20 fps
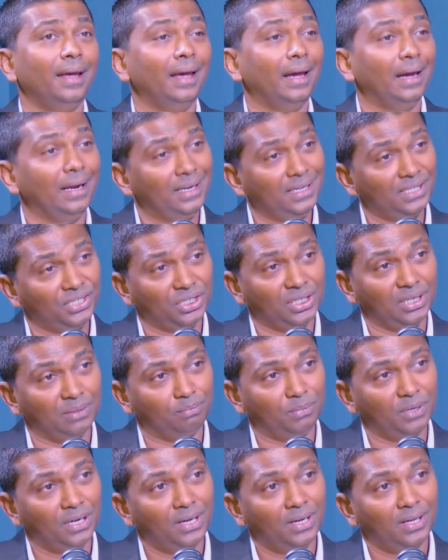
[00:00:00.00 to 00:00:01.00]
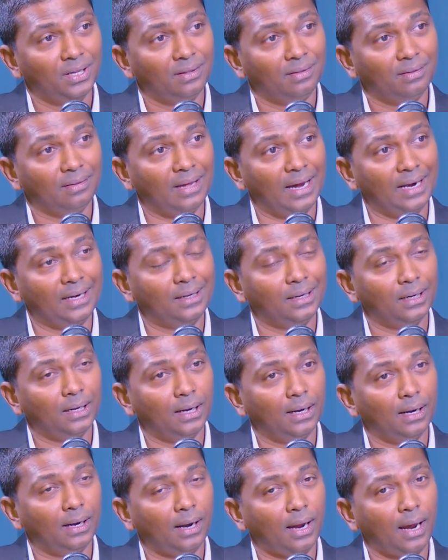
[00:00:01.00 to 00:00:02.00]
Any ship that
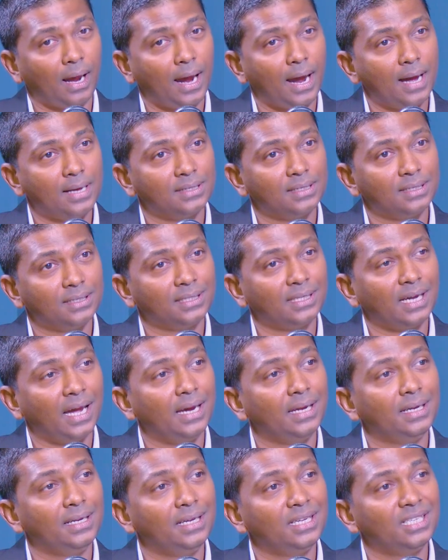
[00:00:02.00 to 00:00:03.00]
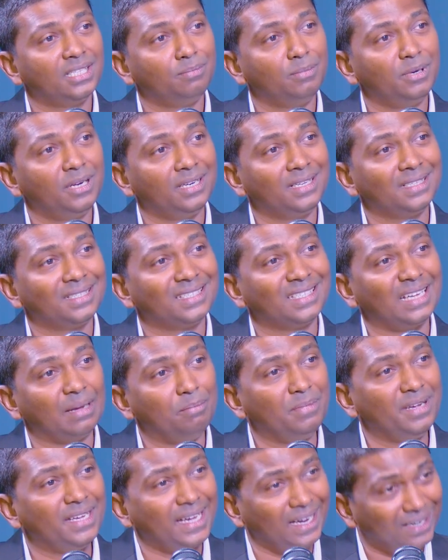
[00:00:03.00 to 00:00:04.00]
has a Chinese-built
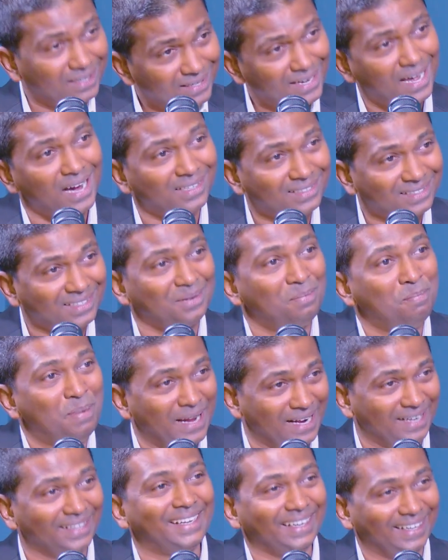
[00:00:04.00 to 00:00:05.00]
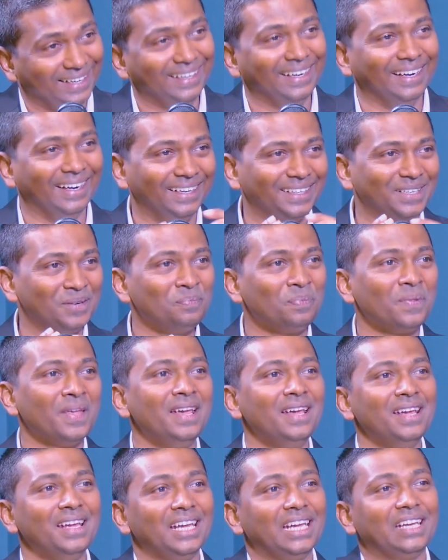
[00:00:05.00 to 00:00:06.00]
semiconductor built in it,
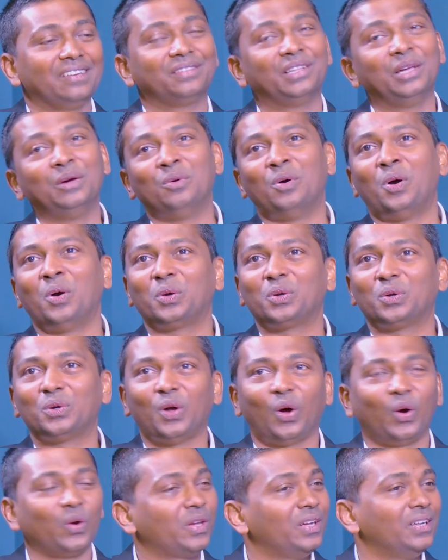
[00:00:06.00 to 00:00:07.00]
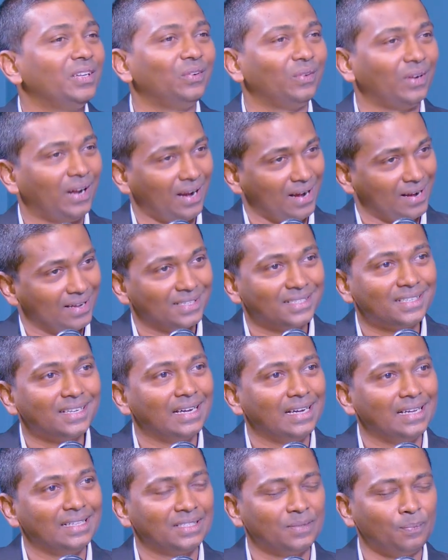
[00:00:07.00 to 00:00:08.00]
if they want to dock in United
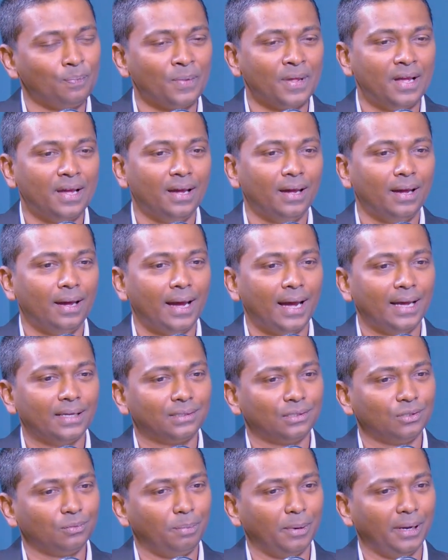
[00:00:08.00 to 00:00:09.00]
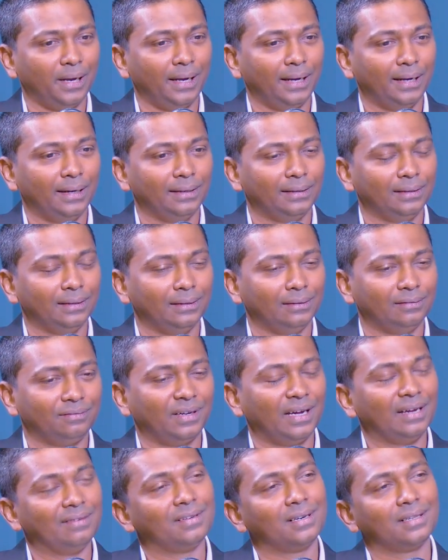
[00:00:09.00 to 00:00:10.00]
States, has to pay
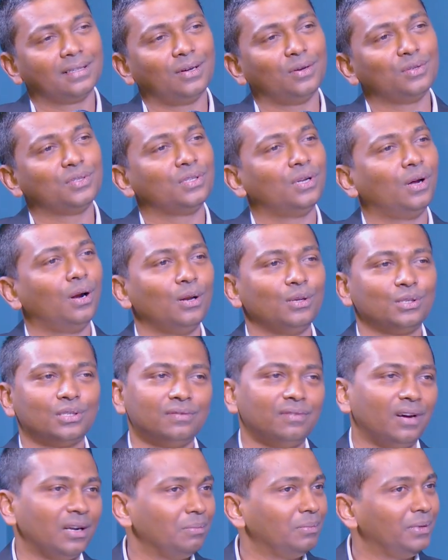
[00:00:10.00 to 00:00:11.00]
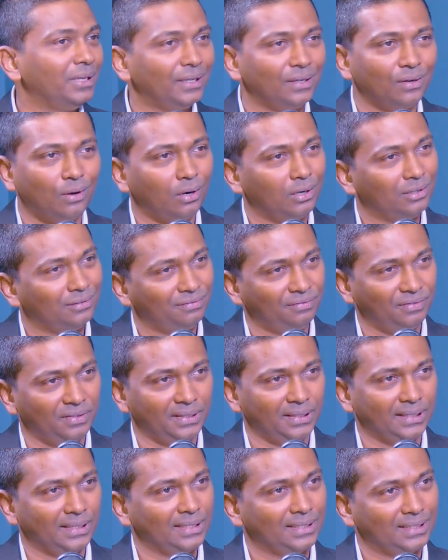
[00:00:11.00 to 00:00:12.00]
$500,000 to $1 million
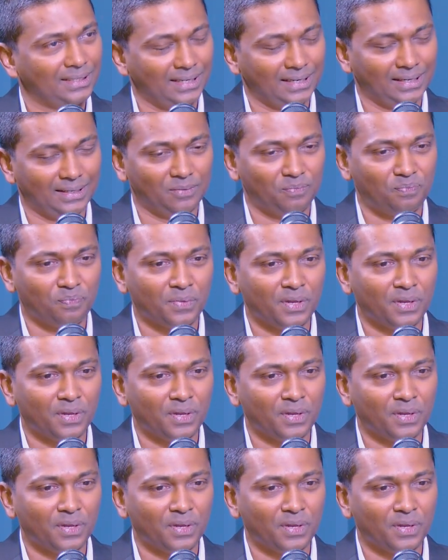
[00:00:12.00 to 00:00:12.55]
fee in China.